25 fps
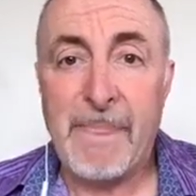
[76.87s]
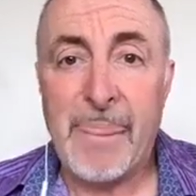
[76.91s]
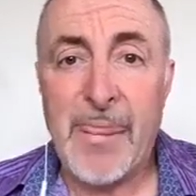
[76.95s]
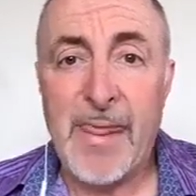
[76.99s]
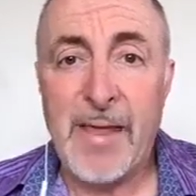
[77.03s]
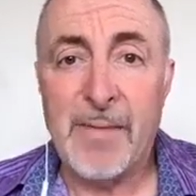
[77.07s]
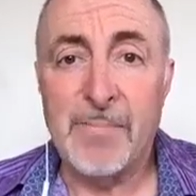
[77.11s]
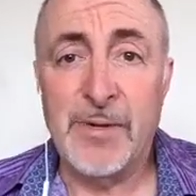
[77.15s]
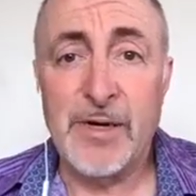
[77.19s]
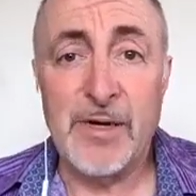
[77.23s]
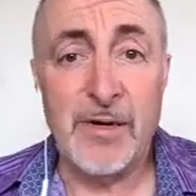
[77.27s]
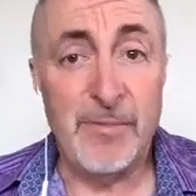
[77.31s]

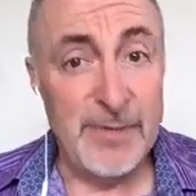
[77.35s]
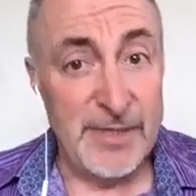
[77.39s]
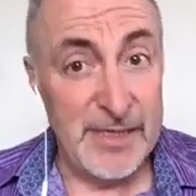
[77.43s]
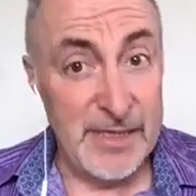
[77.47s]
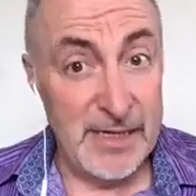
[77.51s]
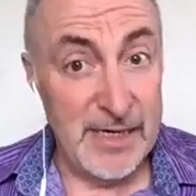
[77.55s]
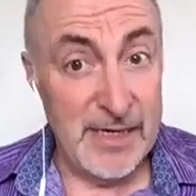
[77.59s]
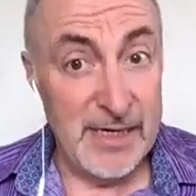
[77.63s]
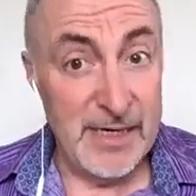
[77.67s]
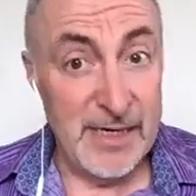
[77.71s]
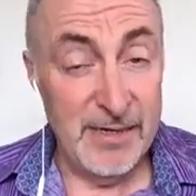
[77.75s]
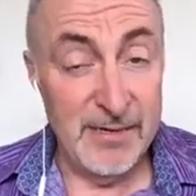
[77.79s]
But you got me
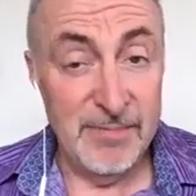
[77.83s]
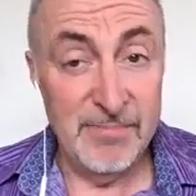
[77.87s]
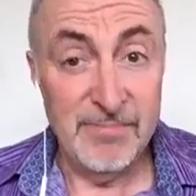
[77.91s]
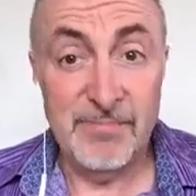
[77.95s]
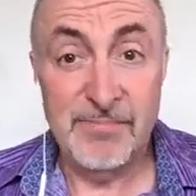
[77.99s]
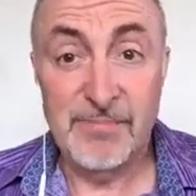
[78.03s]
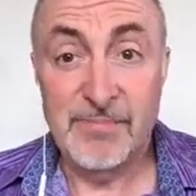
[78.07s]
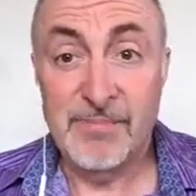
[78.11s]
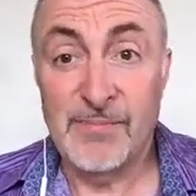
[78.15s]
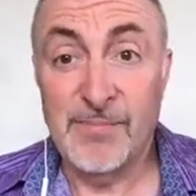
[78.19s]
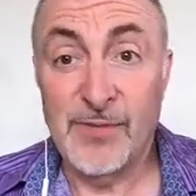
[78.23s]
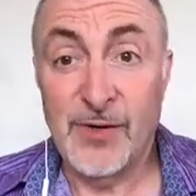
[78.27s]
thinking now.
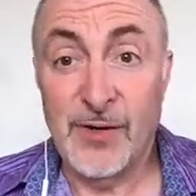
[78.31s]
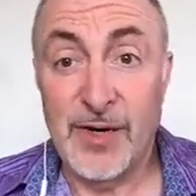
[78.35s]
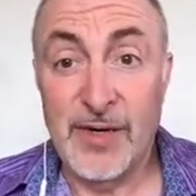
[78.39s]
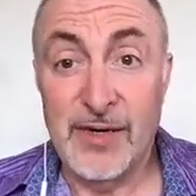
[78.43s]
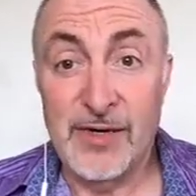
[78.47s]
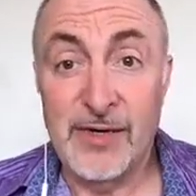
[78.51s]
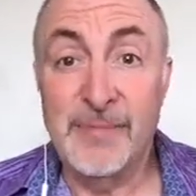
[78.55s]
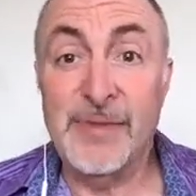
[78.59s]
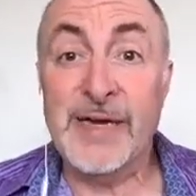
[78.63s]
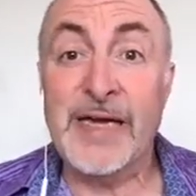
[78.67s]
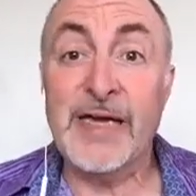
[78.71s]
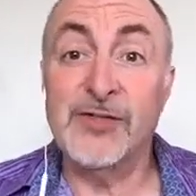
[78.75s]
All right,
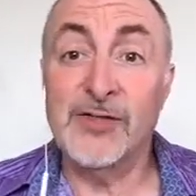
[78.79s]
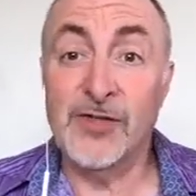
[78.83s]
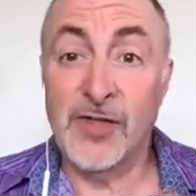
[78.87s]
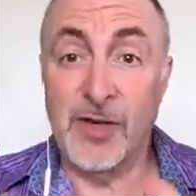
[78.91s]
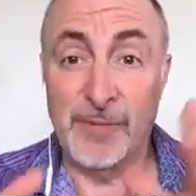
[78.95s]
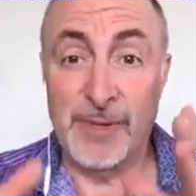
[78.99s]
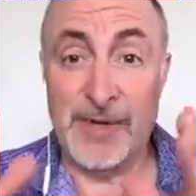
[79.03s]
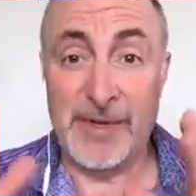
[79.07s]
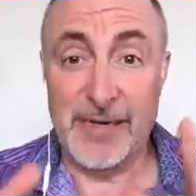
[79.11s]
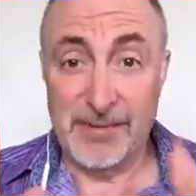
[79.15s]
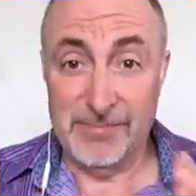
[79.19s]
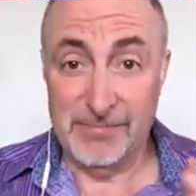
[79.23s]
let me get on topic.